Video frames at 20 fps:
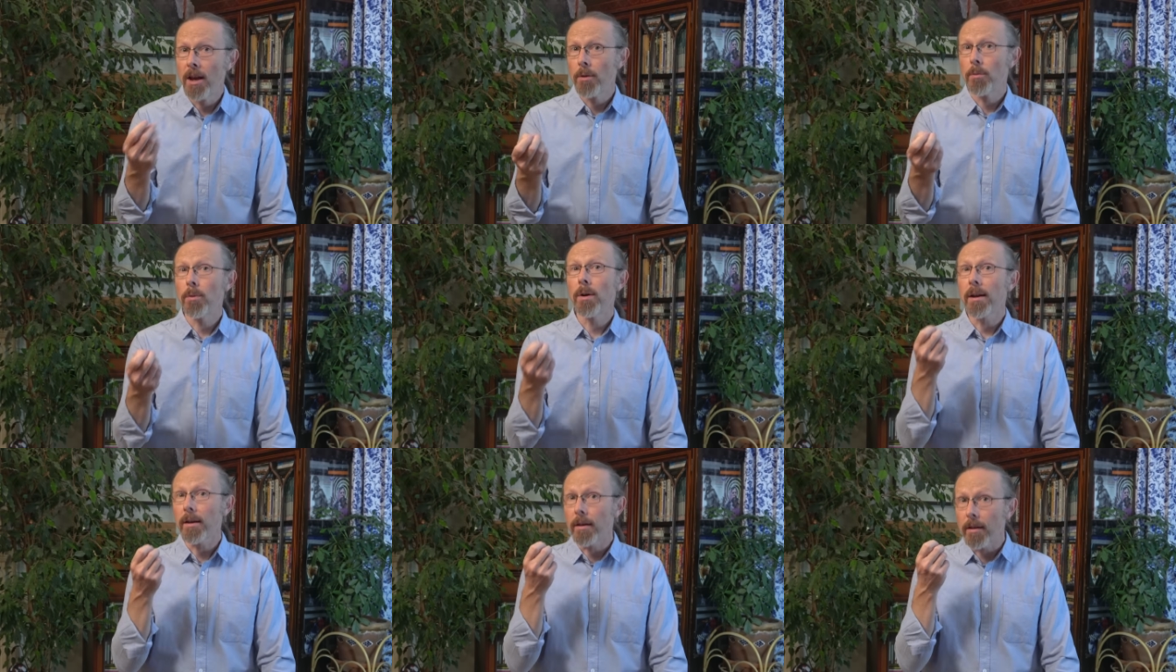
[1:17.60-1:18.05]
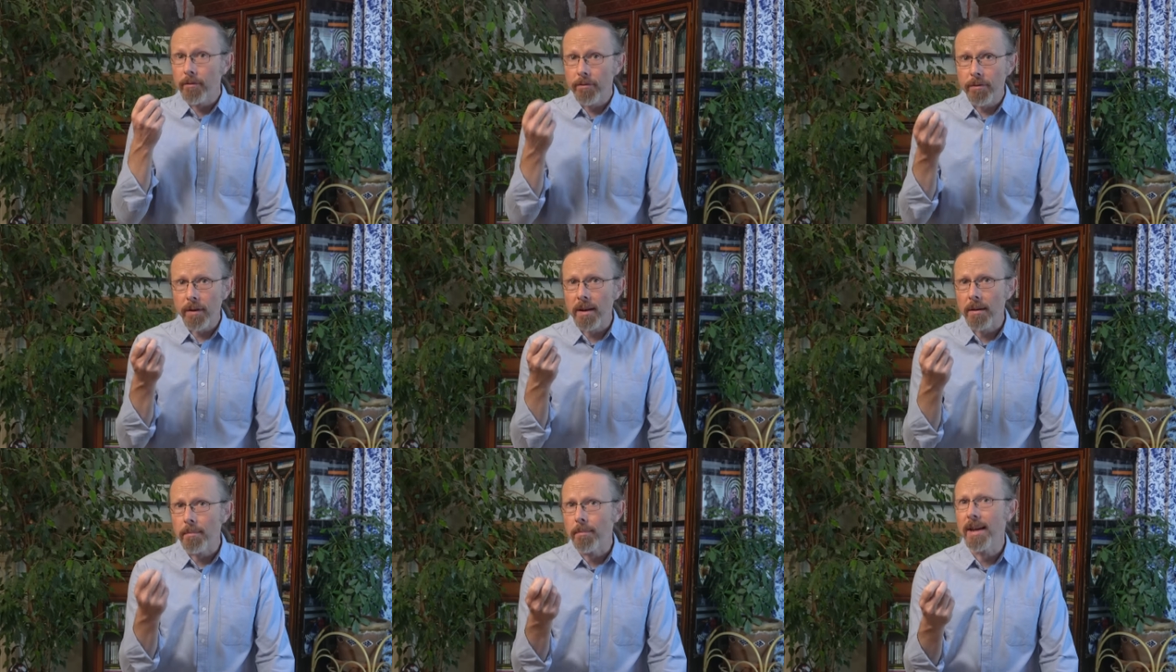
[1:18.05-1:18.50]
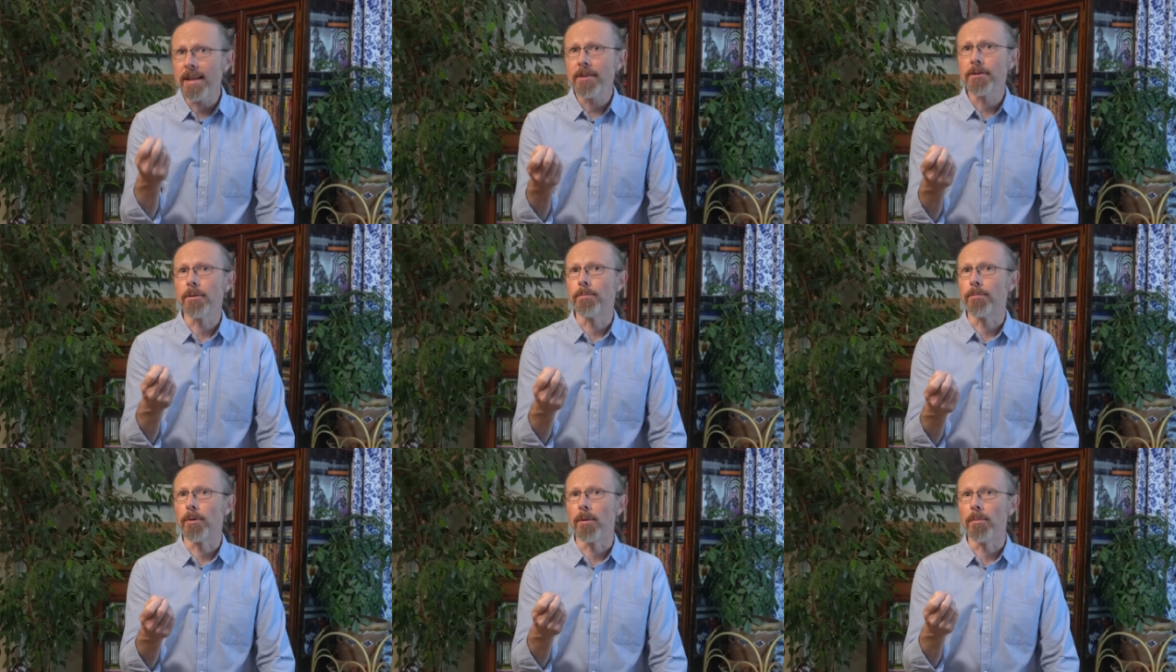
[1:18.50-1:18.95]
One
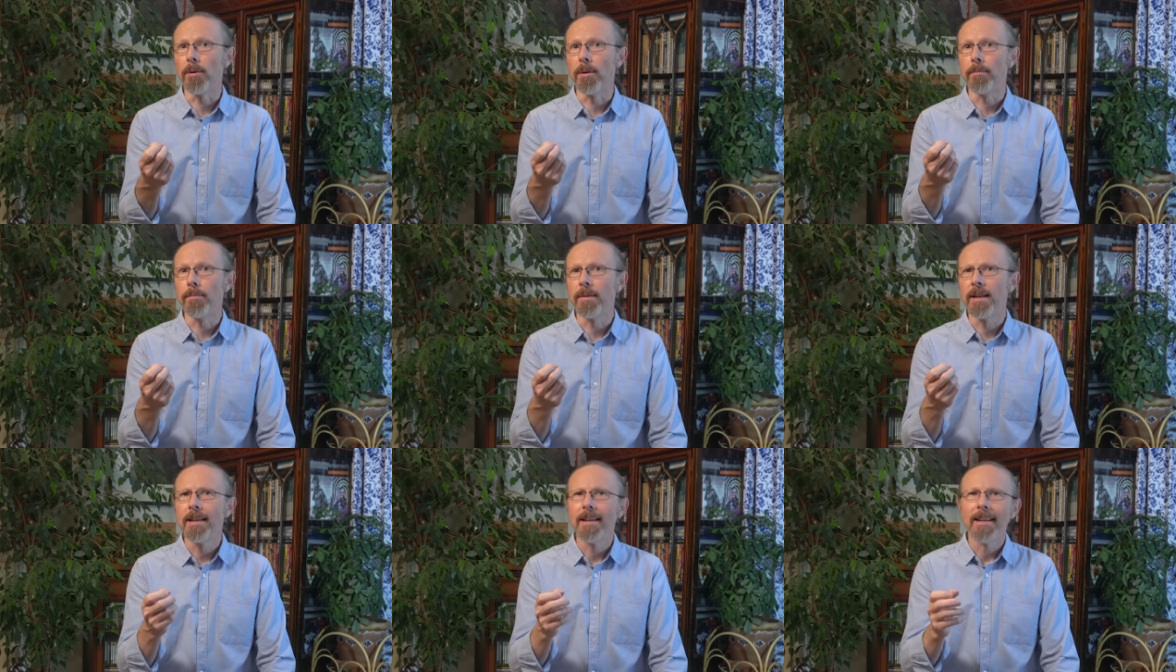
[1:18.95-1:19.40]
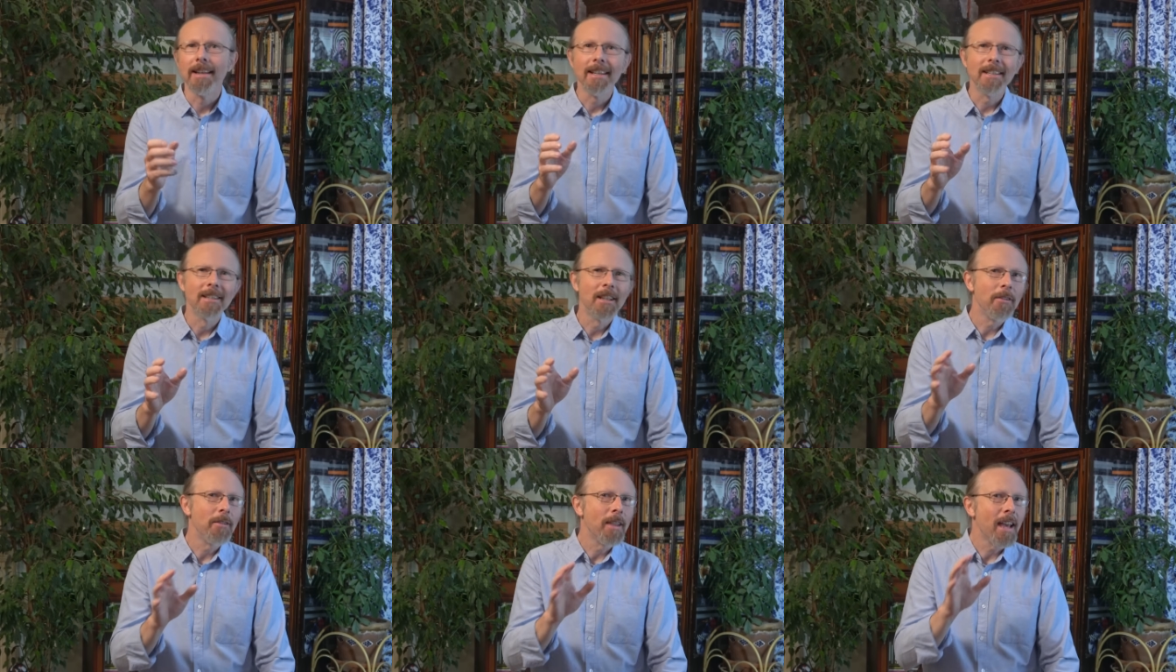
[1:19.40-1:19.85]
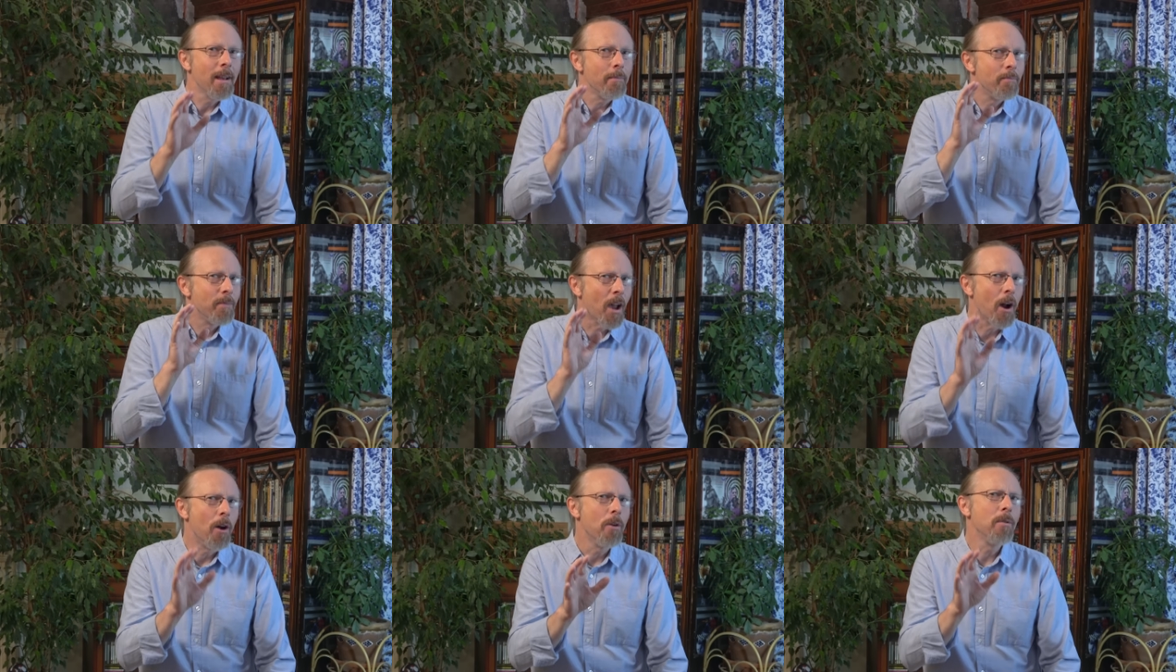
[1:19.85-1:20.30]
fundamental problem is that they
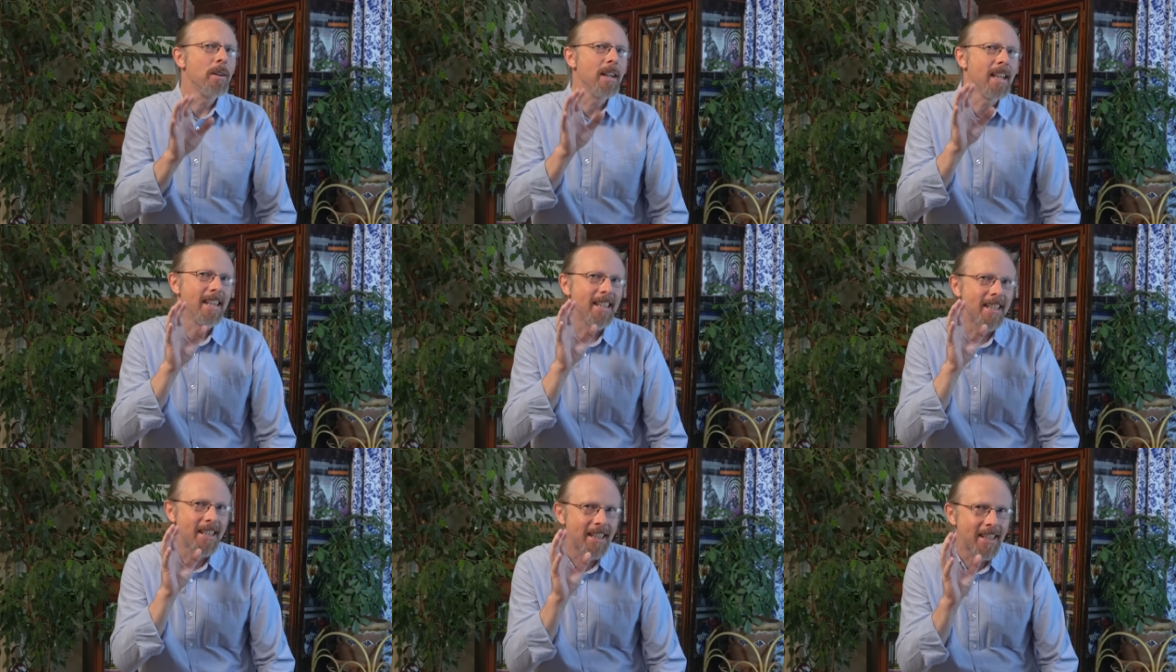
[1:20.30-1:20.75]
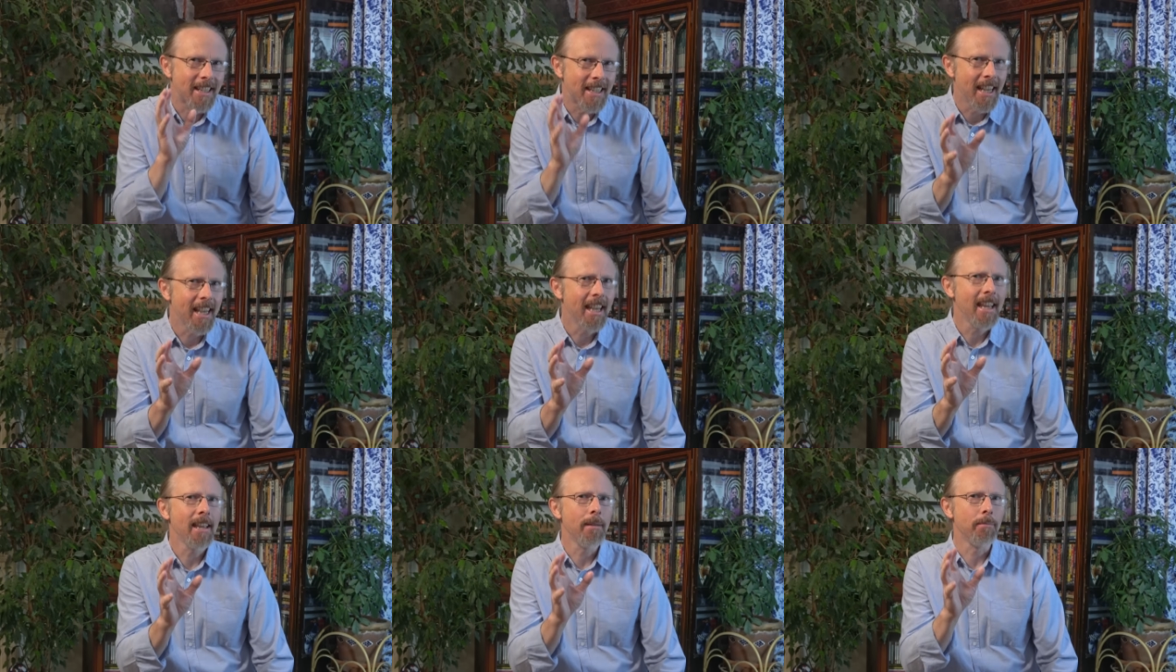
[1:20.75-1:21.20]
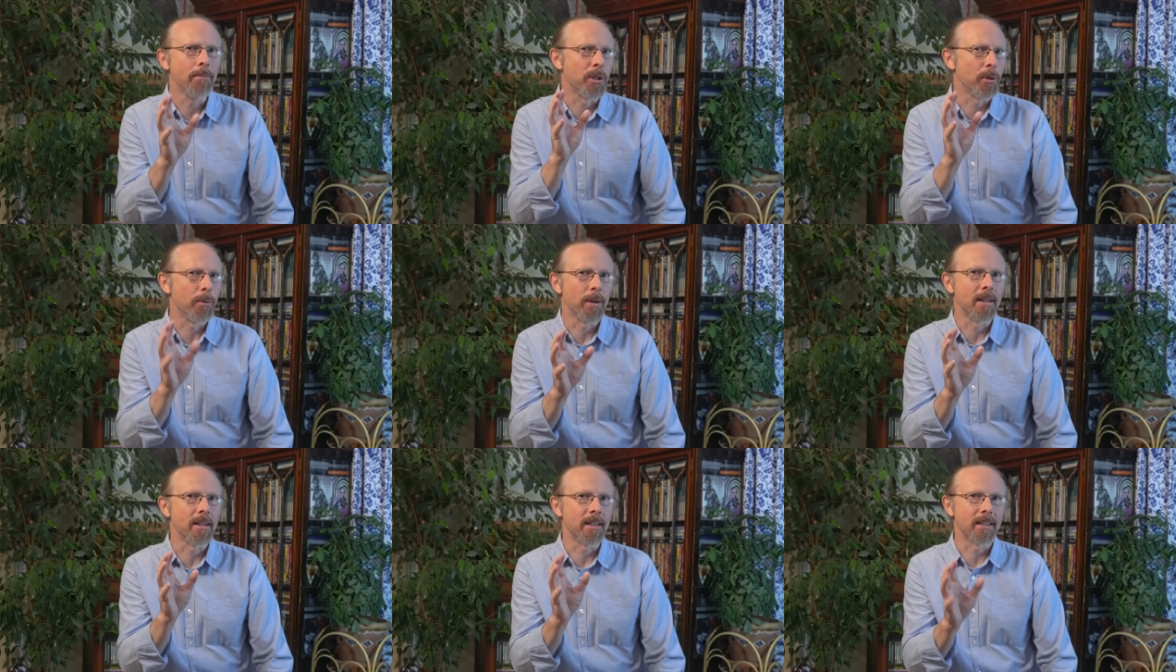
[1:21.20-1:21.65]
only seem
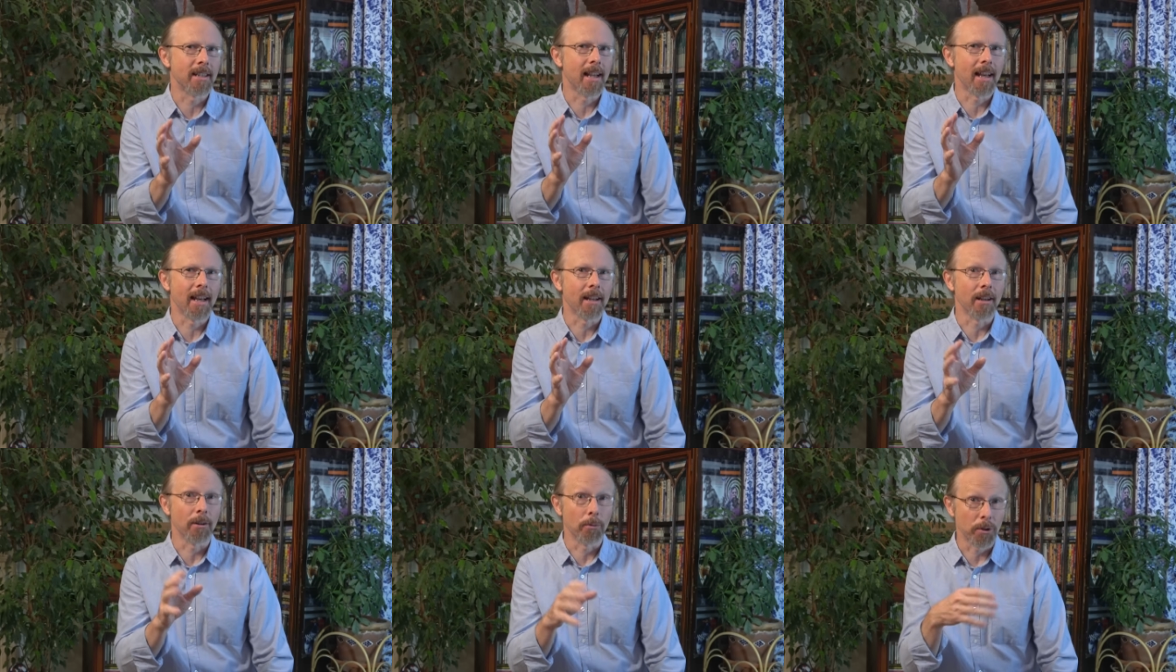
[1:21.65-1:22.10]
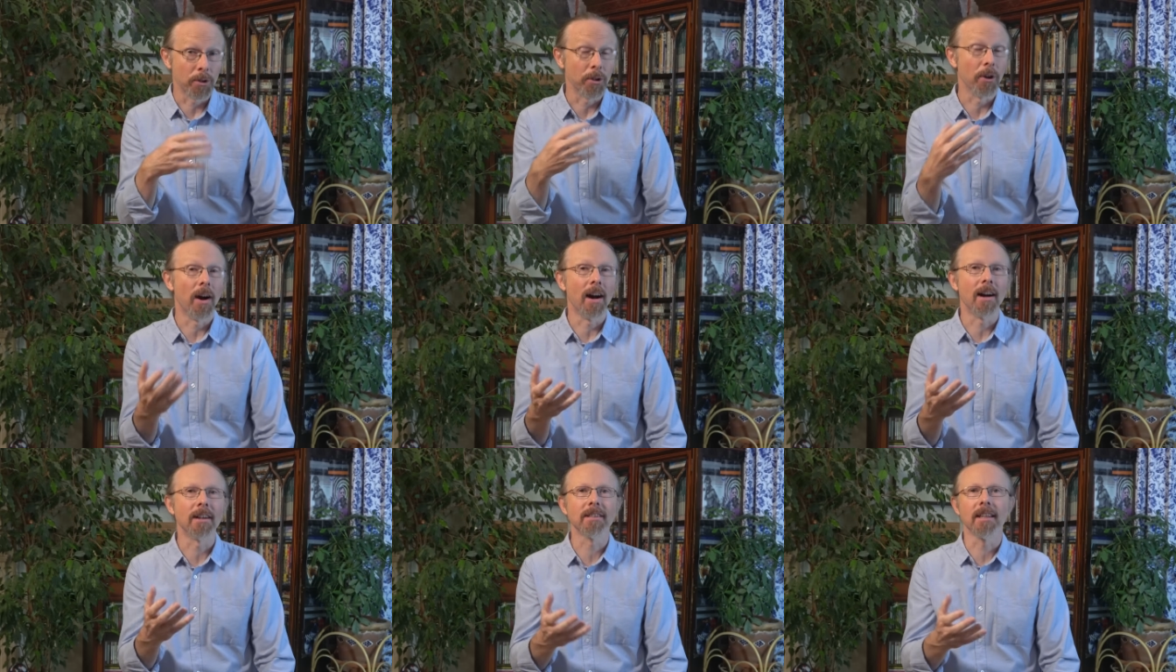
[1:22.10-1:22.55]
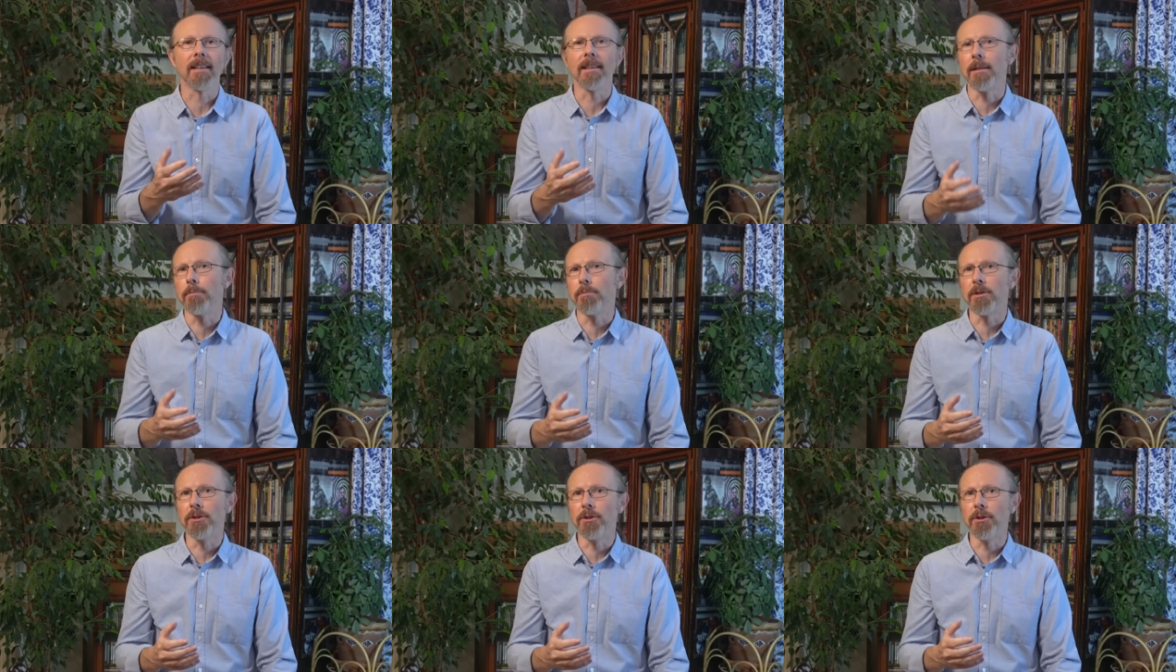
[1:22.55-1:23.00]
to understand what you're asking
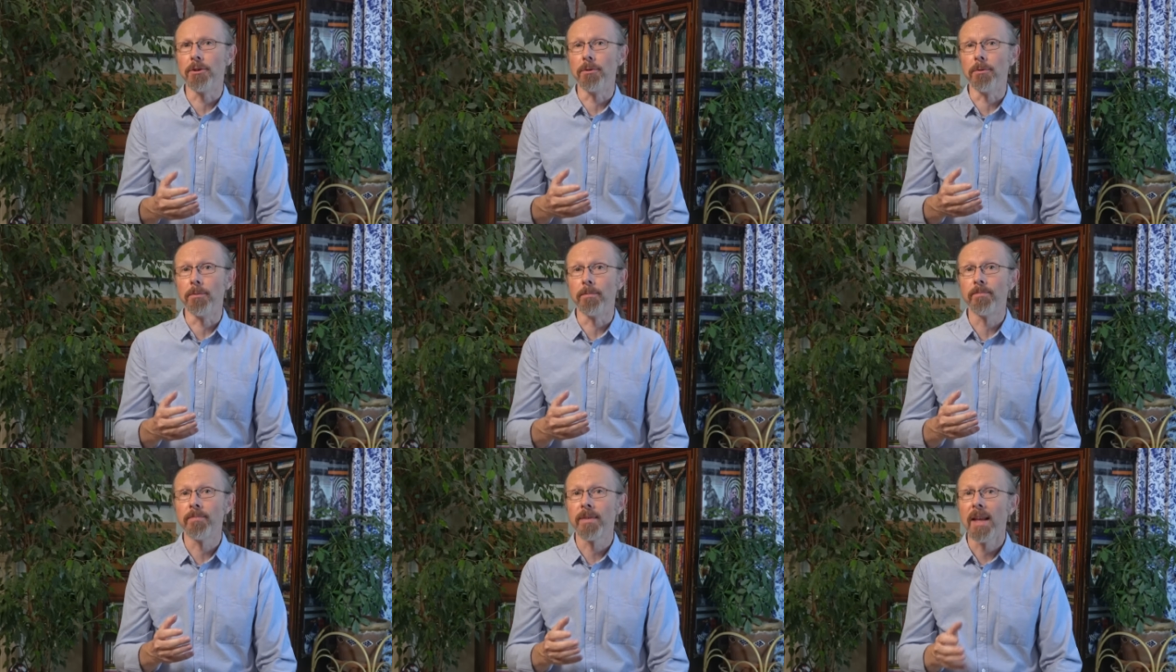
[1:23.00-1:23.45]
them to do,